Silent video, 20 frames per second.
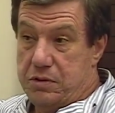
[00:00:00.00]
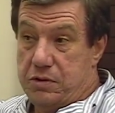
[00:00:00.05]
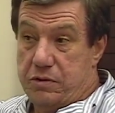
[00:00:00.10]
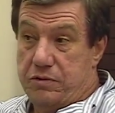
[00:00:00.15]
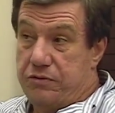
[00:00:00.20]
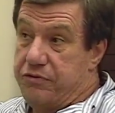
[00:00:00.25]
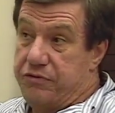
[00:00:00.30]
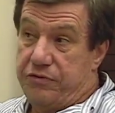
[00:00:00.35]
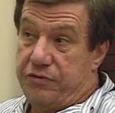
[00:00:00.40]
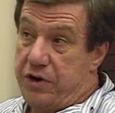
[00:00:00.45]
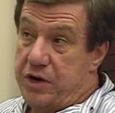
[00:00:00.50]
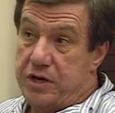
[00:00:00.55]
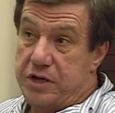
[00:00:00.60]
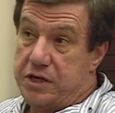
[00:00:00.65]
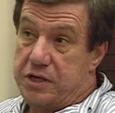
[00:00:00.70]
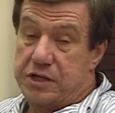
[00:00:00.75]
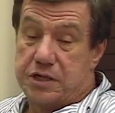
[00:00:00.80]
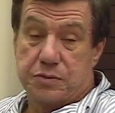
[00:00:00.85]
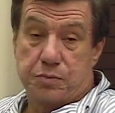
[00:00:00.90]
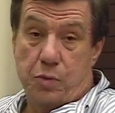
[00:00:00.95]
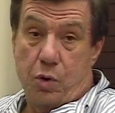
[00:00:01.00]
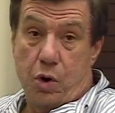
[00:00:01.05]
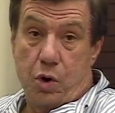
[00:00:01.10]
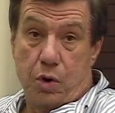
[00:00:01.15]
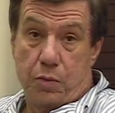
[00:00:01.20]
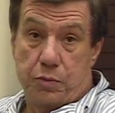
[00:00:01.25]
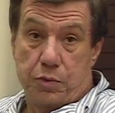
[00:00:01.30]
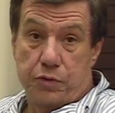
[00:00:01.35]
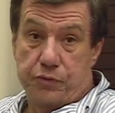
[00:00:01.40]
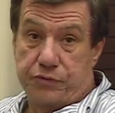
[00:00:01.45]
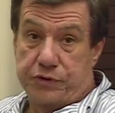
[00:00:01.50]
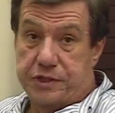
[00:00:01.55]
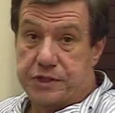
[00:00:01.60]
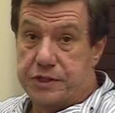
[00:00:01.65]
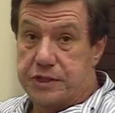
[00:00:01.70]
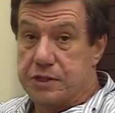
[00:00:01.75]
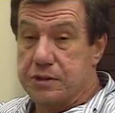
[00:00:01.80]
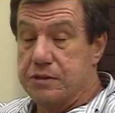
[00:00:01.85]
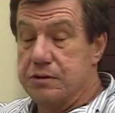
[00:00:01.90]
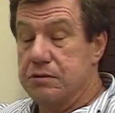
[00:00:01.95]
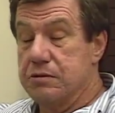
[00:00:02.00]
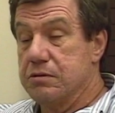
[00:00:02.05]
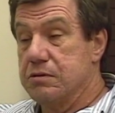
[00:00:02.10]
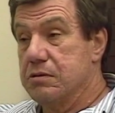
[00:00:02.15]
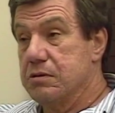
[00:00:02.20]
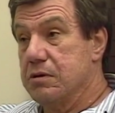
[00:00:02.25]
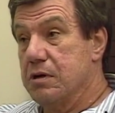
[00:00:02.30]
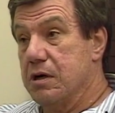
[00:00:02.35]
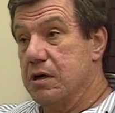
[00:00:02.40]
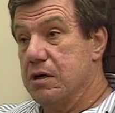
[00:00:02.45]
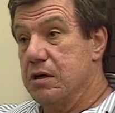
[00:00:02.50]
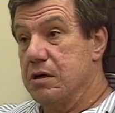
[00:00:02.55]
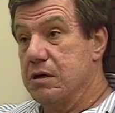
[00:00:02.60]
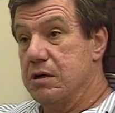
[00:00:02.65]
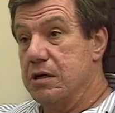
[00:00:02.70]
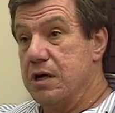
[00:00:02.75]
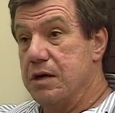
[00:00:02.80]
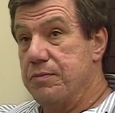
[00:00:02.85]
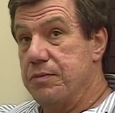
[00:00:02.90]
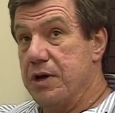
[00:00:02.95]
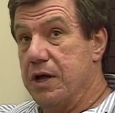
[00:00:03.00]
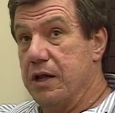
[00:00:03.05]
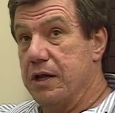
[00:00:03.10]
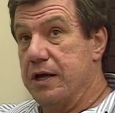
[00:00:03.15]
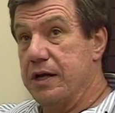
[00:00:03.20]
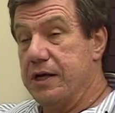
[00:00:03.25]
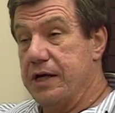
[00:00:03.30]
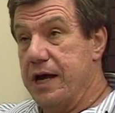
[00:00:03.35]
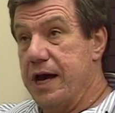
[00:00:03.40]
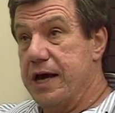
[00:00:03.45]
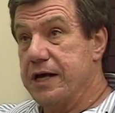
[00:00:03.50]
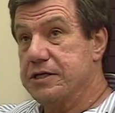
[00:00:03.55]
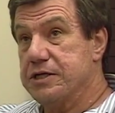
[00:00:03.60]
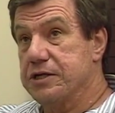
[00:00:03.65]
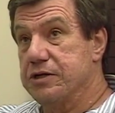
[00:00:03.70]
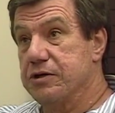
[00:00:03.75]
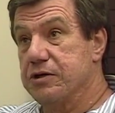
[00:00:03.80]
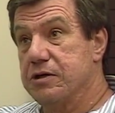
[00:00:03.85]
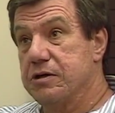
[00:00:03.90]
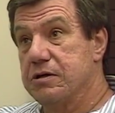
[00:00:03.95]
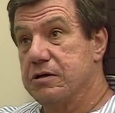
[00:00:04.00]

funded small movies named Elliot Kastner,